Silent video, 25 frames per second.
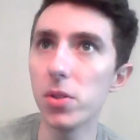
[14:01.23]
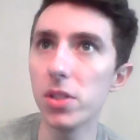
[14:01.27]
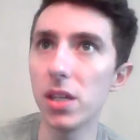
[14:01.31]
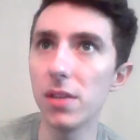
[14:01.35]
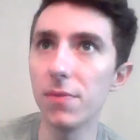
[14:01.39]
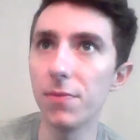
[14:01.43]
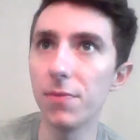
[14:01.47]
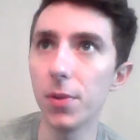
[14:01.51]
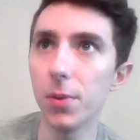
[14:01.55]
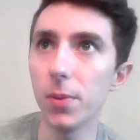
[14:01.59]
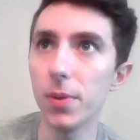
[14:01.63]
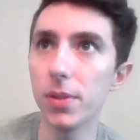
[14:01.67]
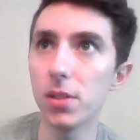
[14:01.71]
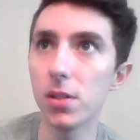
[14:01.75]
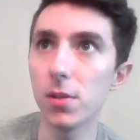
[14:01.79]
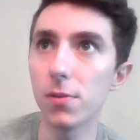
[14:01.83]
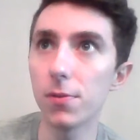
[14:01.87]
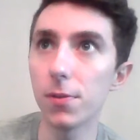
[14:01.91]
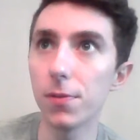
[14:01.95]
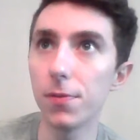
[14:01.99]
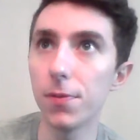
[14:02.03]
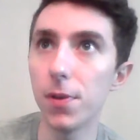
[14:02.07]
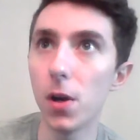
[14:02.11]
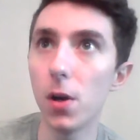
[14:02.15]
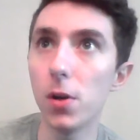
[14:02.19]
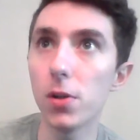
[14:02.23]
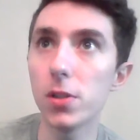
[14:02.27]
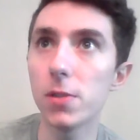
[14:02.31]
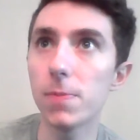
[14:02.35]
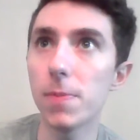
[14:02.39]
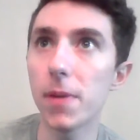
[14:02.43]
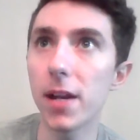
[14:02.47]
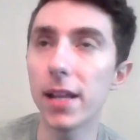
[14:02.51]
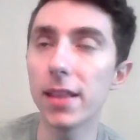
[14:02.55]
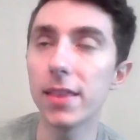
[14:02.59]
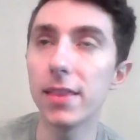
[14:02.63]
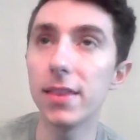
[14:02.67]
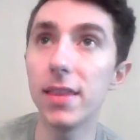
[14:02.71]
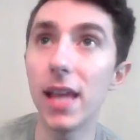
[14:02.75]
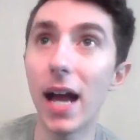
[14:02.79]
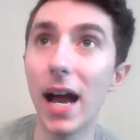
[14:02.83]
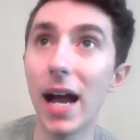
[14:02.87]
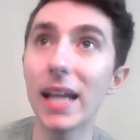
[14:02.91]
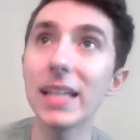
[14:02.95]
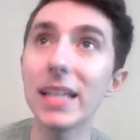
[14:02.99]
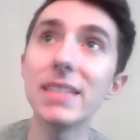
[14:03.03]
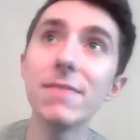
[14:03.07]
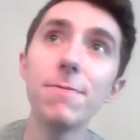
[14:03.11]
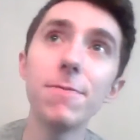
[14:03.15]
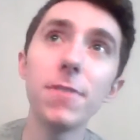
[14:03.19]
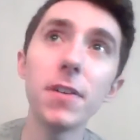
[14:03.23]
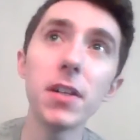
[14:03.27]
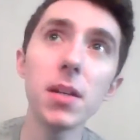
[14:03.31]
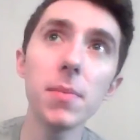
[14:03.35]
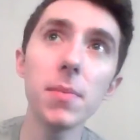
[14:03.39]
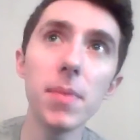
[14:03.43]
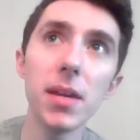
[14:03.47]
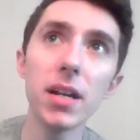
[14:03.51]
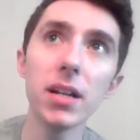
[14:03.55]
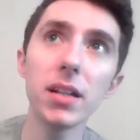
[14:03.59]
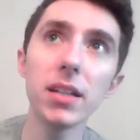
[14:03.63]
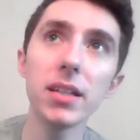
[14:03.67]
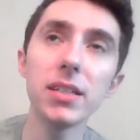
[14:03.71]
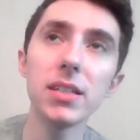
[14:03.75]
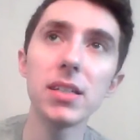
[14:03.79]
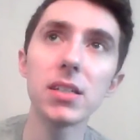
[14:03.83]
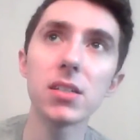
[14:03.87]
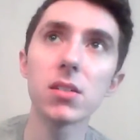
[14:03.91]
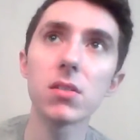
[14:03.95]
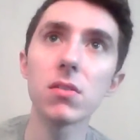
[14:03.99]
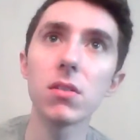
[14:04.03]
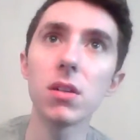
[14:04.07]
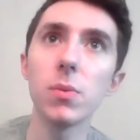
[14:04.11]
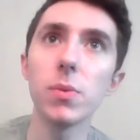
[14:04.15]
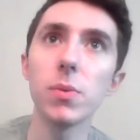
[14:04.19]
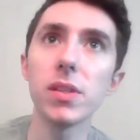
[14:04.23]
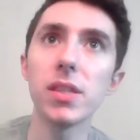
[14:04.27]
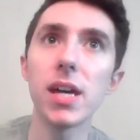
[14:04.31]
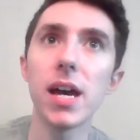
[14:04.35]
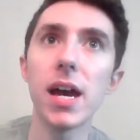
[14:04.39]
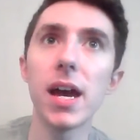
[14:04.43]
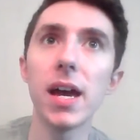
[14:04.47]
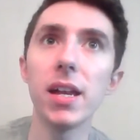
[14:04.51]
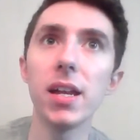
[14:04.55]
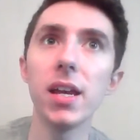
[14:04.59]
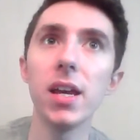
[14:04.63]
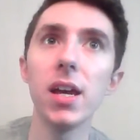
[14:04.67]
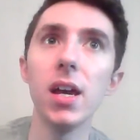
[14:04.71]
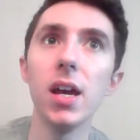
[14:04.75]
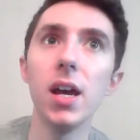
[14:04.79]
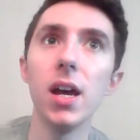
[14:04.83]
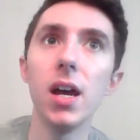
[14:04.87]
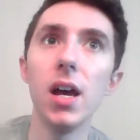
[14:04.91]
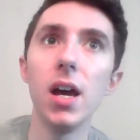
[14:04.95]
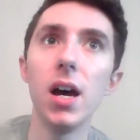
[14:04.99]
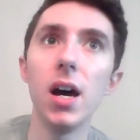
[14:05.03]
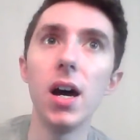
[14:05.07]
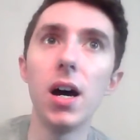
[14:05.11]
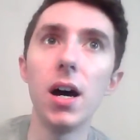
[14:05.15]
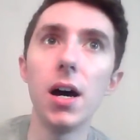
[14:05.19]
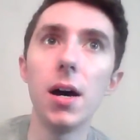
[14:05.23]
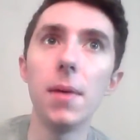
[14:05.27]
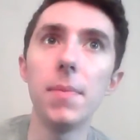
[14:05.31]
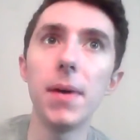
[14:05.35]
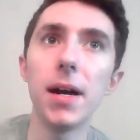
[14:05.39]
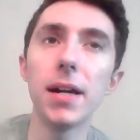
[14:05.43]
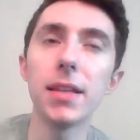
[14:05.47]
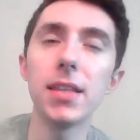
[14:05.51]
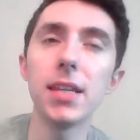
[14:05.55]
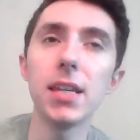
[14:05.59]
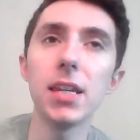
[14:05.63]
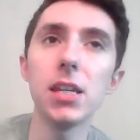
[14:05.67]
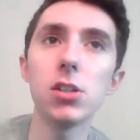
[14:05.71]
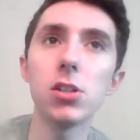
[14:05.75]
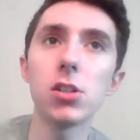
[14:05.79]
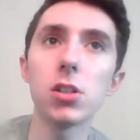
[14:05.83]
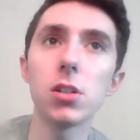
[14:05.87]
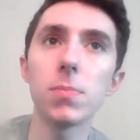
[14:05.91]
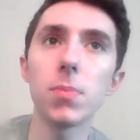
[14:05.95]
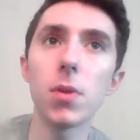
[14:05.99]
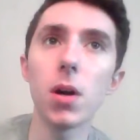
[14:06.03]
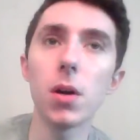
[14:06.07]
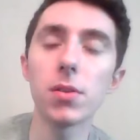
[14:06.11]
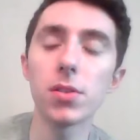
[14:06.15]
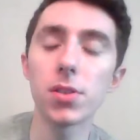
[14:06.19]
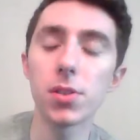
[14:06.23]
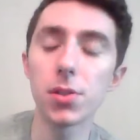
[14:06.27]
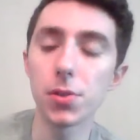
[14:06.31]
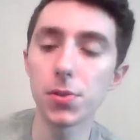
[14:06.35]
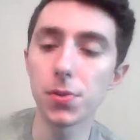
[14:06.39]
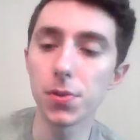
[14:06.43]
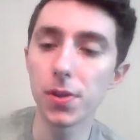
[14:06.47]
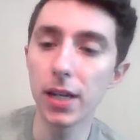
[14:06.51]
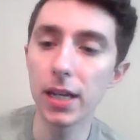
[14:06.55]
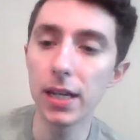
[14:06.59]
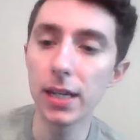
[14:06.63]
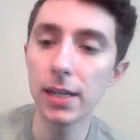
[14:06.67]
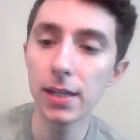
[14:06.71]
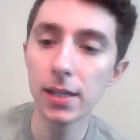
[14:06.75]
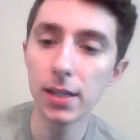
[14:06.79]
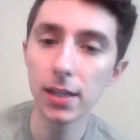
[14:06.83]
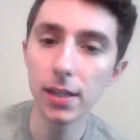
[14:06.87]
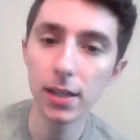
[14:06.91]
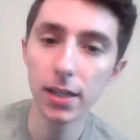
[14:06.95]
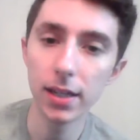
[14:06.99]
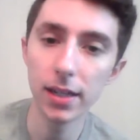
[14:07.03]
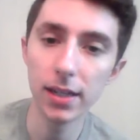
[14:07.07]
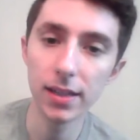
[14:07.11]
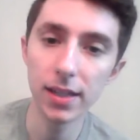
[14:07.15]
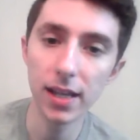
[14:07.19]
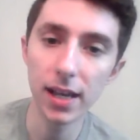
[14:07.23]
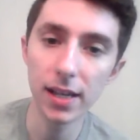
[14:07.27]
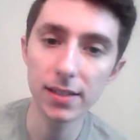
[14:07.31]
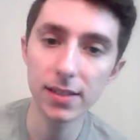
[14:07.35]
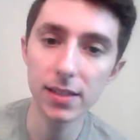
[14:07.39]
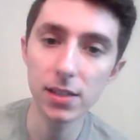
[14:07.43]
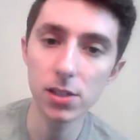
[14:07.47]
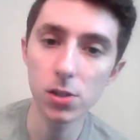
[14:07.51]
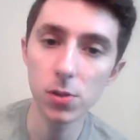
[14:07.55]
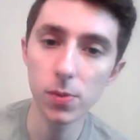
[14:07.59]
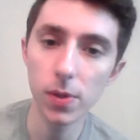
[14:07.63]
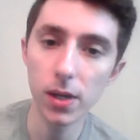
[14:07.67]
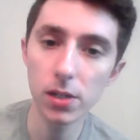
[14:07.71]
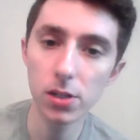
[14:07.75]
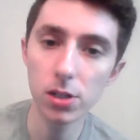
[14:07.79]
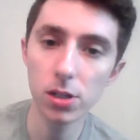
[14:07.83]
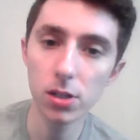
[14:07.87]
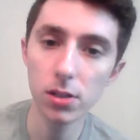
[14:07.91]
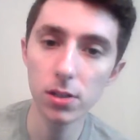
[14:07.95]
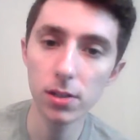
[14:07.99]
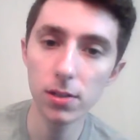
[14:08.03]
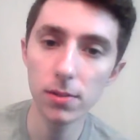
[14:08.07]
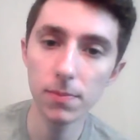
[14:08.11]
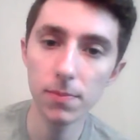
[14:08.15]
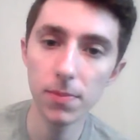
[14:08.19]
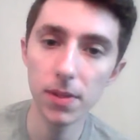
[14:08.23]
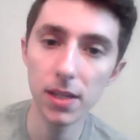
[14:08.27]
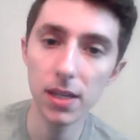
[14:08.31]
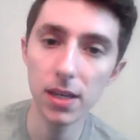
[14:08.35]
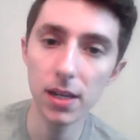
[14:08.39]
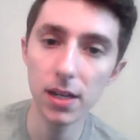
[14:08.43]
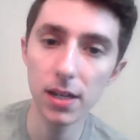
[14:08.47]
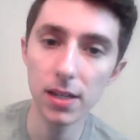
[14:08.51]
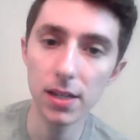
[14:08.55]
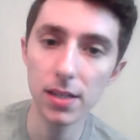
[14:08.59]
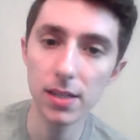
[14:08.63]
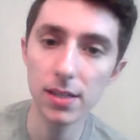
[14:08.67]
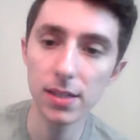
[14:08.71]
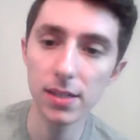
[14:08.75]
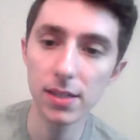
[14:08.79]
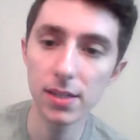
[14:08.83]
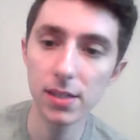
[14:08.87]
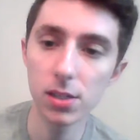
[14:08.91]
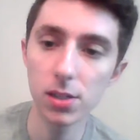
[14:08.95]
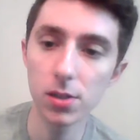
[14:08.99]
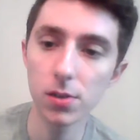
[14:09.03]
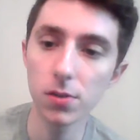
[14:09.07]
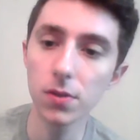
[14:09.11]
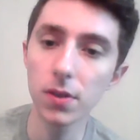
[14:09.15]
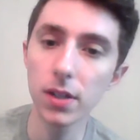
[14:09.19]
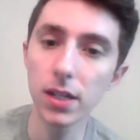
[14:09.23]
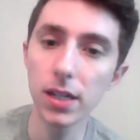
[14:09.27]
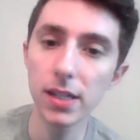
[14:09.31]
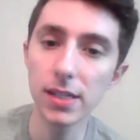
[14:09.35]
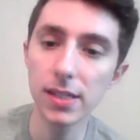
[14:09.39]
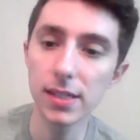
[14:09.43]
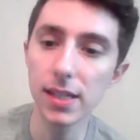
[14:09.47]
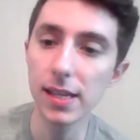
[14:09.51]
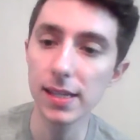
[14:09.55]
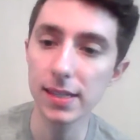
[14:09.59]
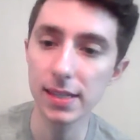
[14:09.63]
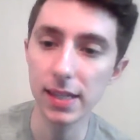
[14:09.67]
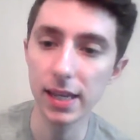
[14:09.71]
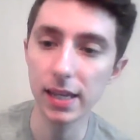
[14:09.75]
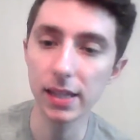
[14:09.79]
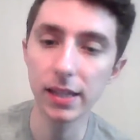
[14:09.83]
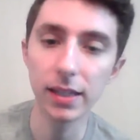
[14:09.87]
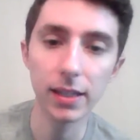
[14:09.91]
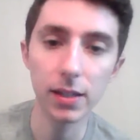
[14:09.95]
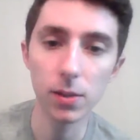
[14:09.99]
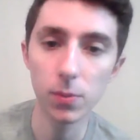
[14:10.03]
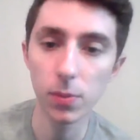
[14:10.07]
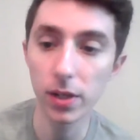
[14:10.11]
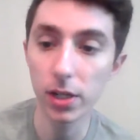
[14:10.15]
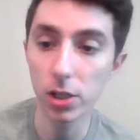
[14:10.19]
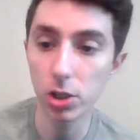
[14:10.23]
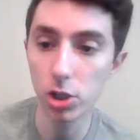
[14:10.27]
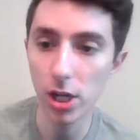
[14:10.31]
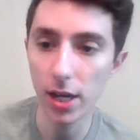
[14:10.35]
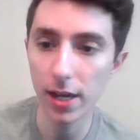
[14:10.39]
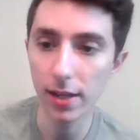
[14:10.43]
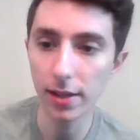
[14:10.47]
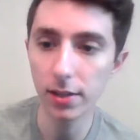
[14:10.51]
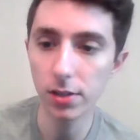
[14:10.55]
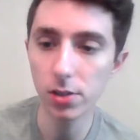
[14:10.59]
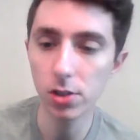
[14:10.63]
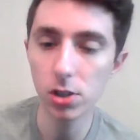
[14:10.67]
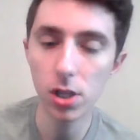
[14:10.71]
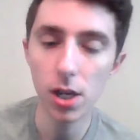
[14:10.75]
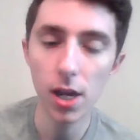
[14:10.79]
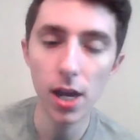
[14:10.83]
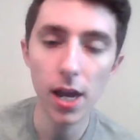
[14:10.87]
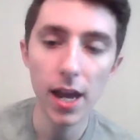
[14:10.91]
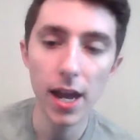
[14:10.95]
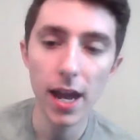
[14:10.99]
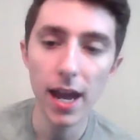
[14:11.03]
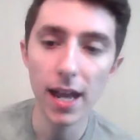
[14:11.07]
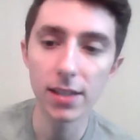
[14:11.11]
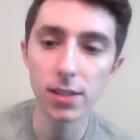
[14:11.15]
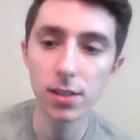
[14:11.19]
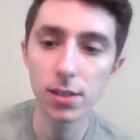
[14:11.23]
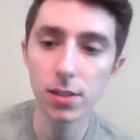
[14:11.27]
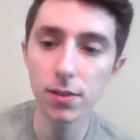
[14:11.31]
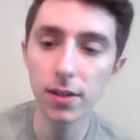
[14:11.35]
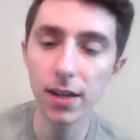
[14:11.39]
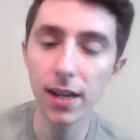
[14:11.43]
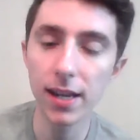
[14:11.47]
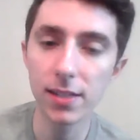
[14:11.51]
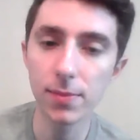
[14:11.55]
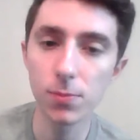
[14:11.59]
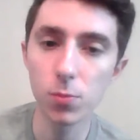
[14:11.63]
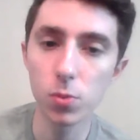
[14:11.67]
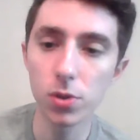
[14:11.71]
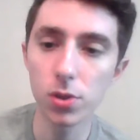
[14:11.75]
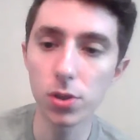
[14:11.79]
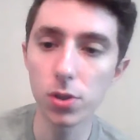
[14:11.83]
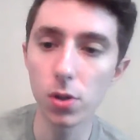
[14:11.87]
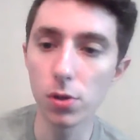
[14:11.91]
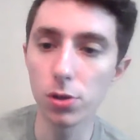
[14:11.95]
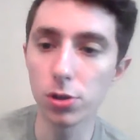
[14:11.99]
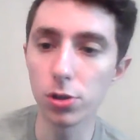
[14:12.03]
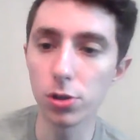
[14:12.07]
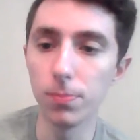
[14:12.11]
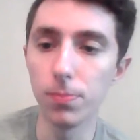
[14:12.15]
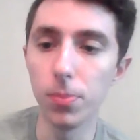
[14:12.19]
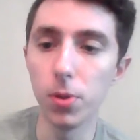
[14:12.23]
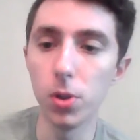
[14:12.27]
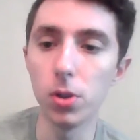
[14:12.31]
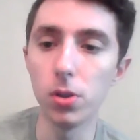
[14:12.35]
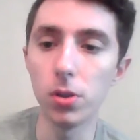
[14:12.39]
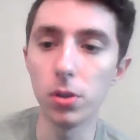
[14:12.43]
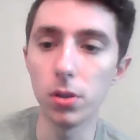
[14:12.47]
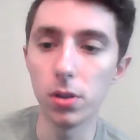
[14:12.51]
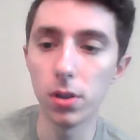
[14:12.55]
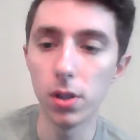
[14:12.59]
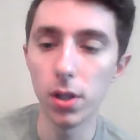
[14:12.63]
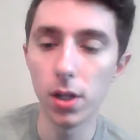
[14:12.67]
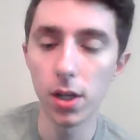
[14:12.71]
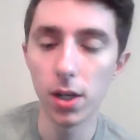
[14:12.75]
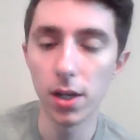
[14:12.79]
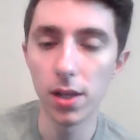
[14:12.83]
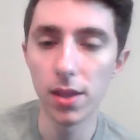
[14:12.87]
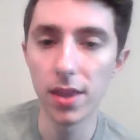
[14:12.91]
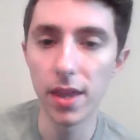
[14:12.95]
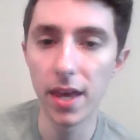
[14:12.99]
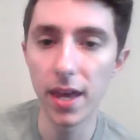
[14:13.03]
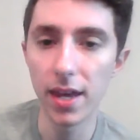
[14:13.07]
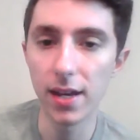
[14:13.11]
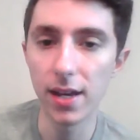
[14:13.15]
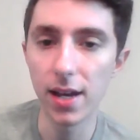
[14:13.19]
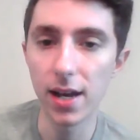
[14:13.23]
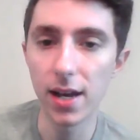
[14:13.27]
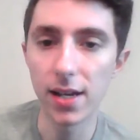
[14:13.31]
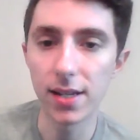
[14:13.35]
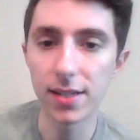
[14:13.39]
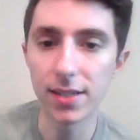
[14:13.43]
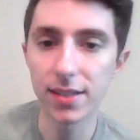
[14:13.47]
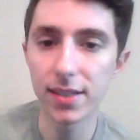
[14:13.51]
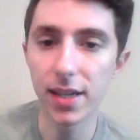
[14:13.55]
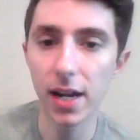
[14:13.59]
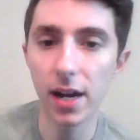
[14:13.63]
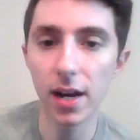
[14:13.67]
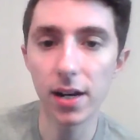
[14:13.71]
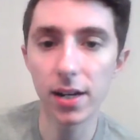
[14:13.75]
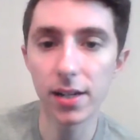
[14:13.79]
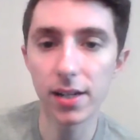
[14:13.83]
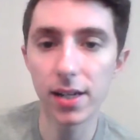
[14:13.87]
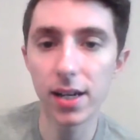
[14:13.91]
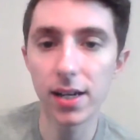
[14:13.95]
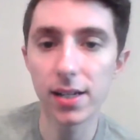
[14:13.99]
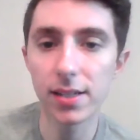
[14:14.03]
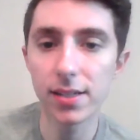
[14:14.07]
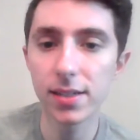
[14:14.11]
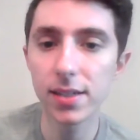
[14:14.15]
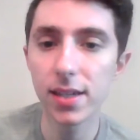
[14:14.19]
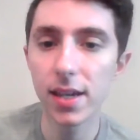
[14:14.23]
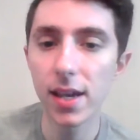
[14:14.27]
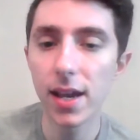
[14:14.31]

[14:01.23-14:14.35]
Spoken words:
influence over votes, but I fundamentally disagree with that. I think he should have brought Sari in that situation because Sari is less likely to win a challenge, and Sari has more social pull than Sarah does.